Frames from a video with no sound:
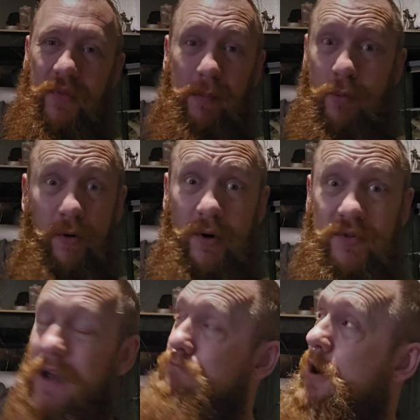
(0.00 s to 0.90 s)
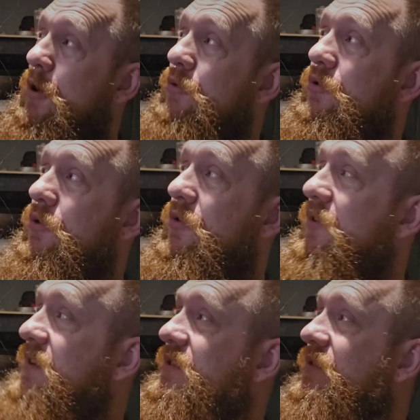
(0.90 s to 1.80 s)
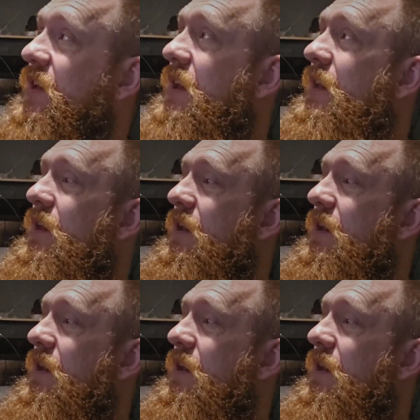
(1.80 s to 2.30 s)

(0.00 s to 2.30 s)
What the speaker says: their burrows get mould and all the rest of it.